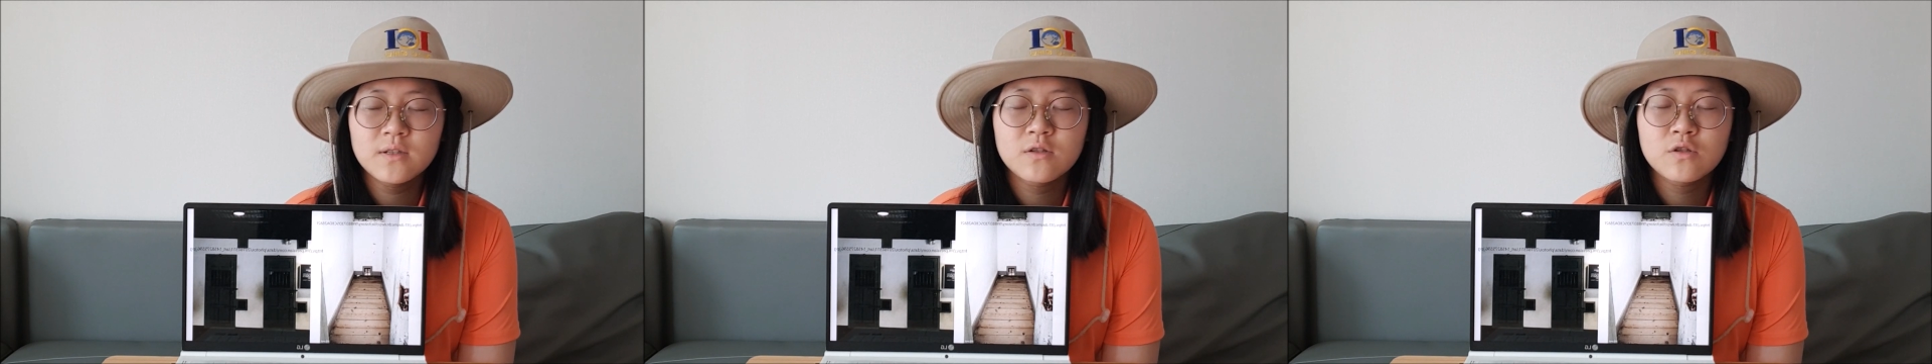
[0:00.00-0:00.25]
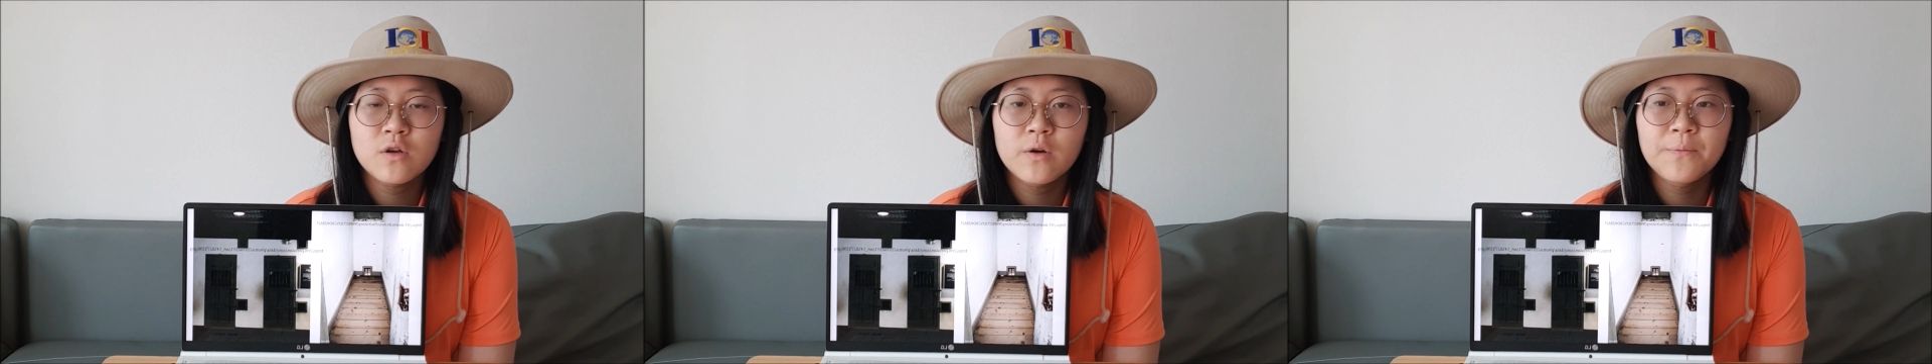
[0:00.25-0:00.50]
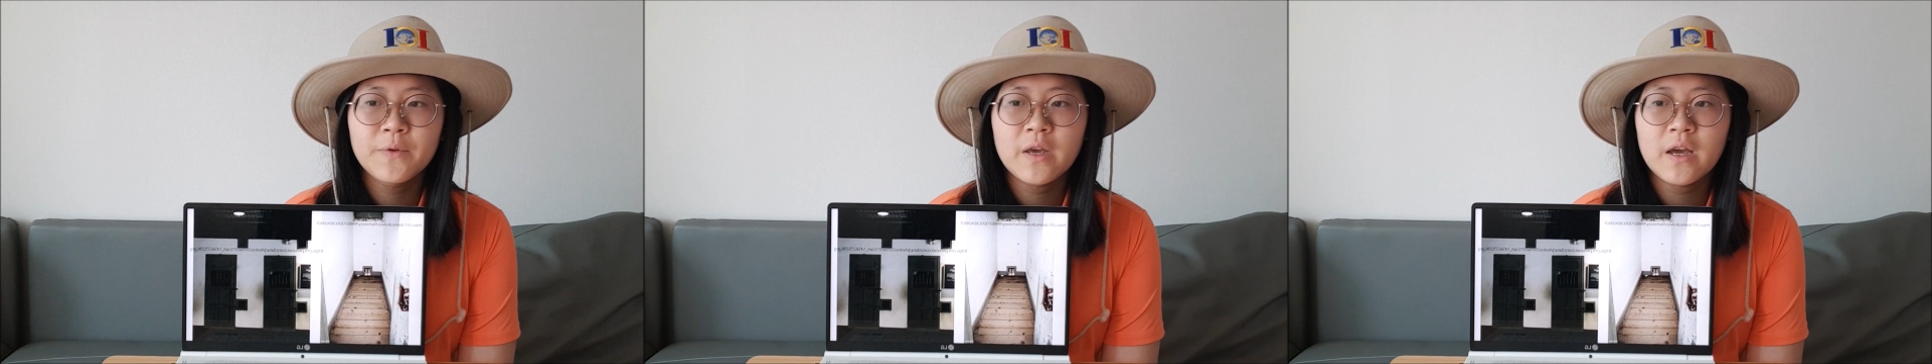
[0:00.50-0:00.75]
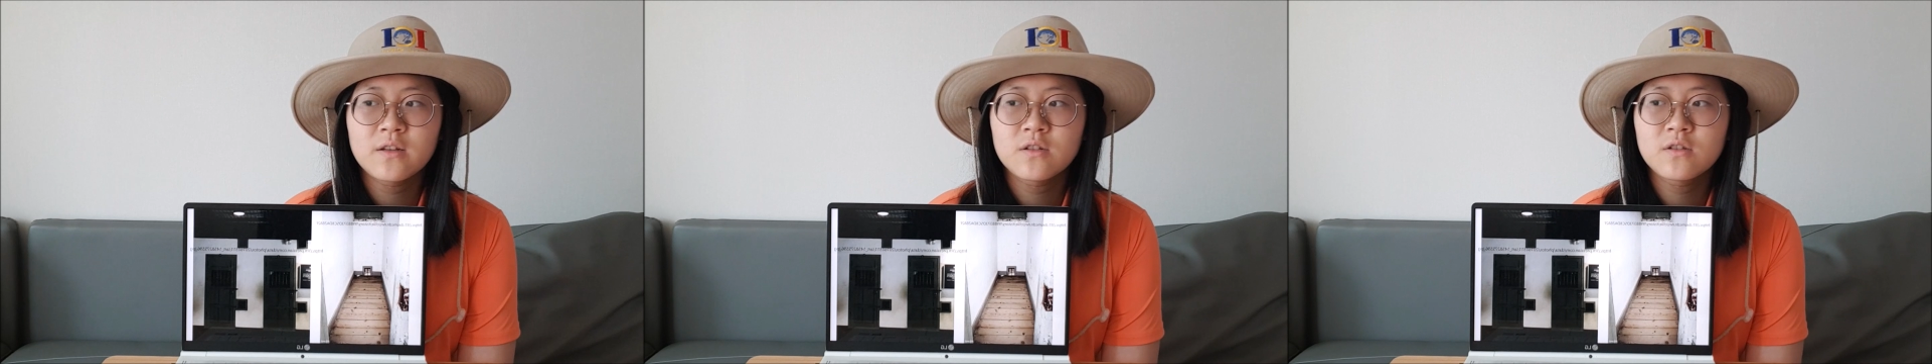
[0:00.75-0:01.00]
so you
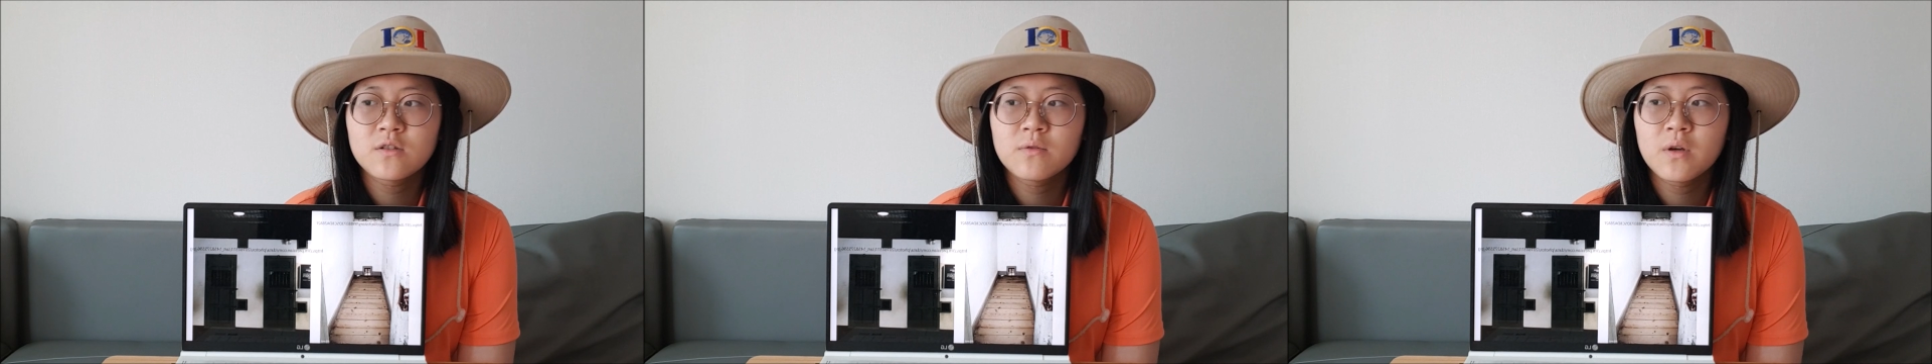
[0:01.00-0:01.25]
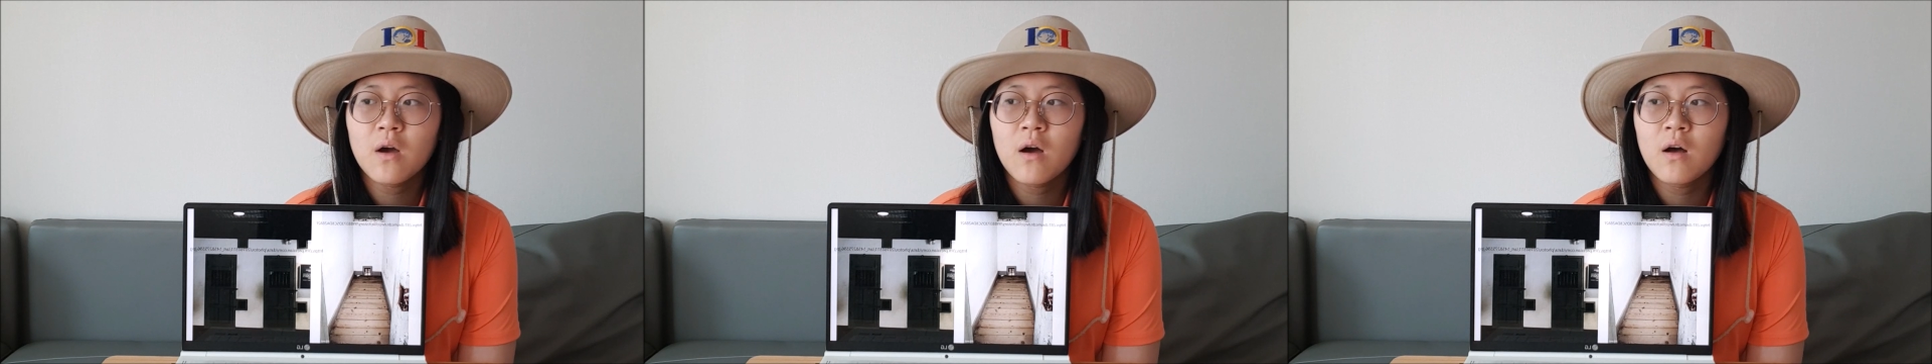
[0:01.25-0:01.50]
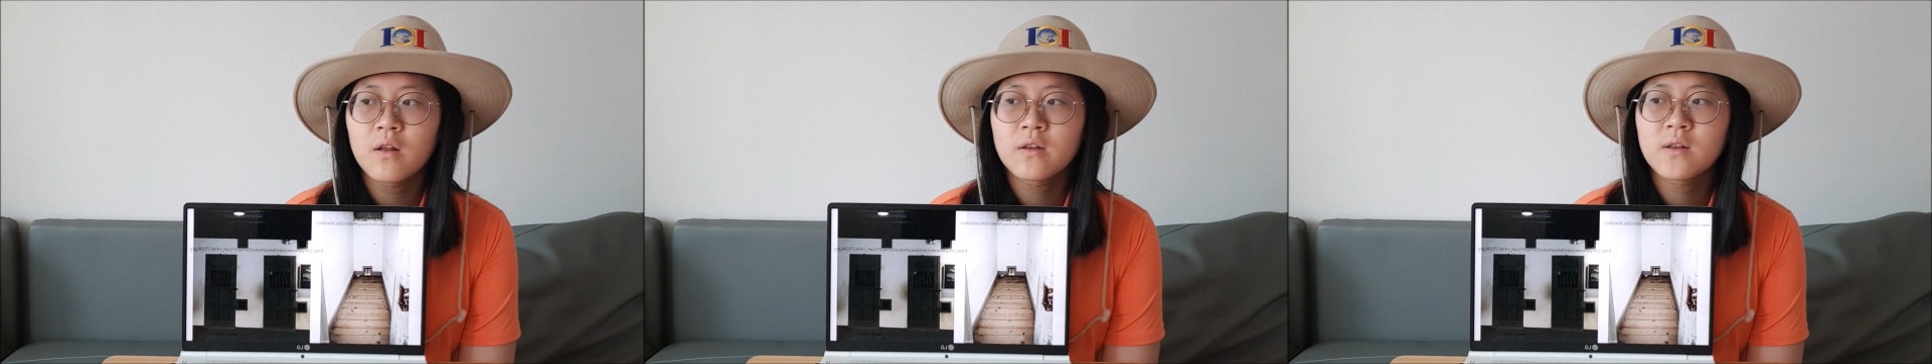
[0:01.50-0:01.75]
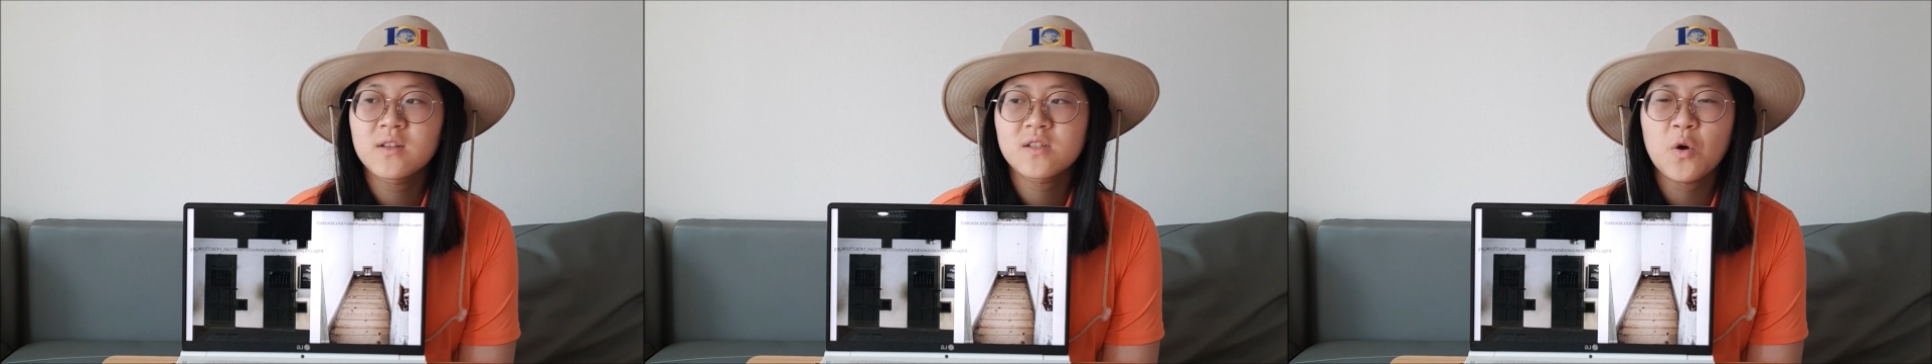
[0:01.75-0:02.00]
had to do it all
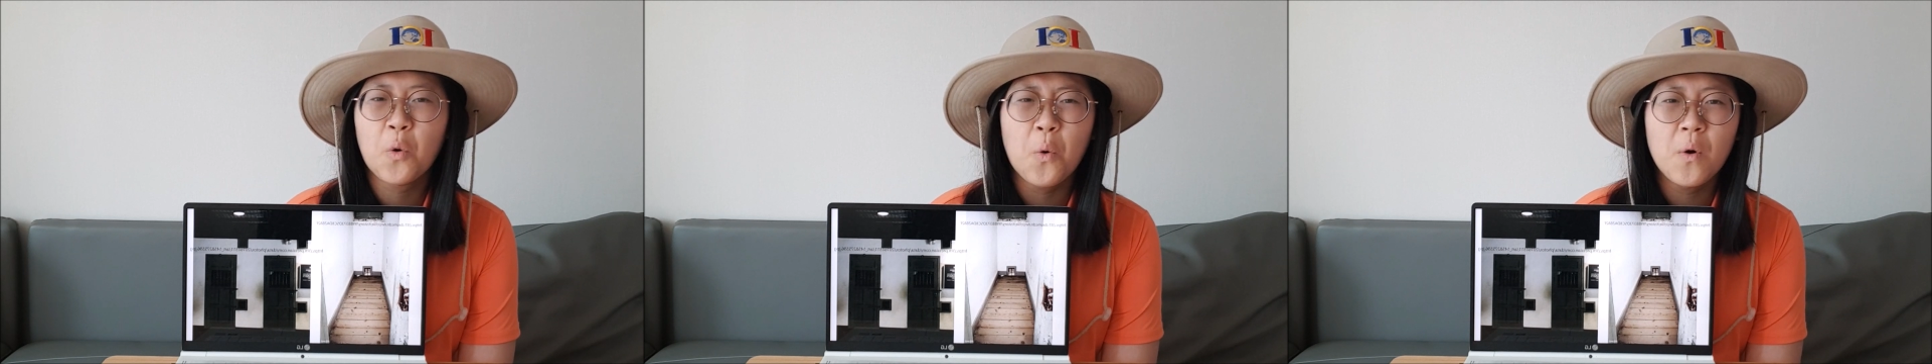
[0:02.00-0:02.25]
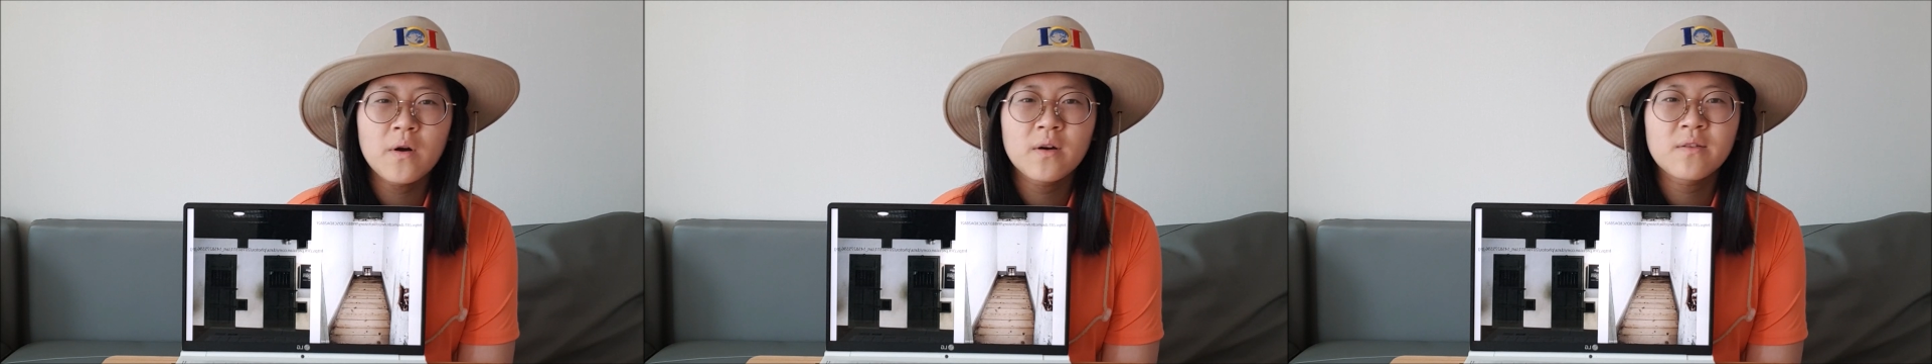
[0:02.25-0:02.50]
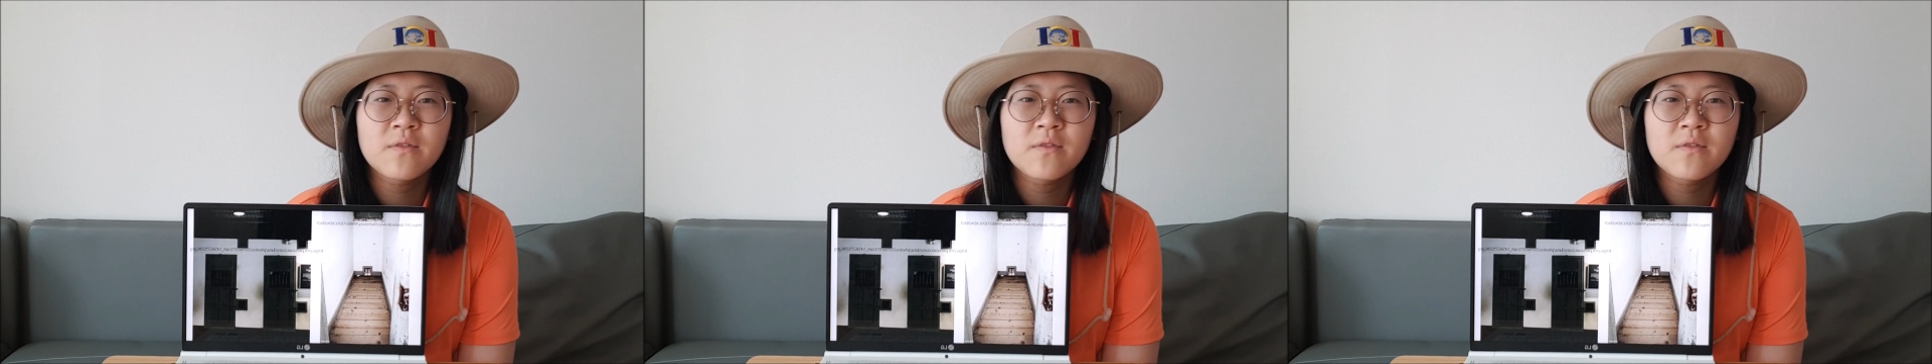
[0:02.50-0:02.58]
in this corner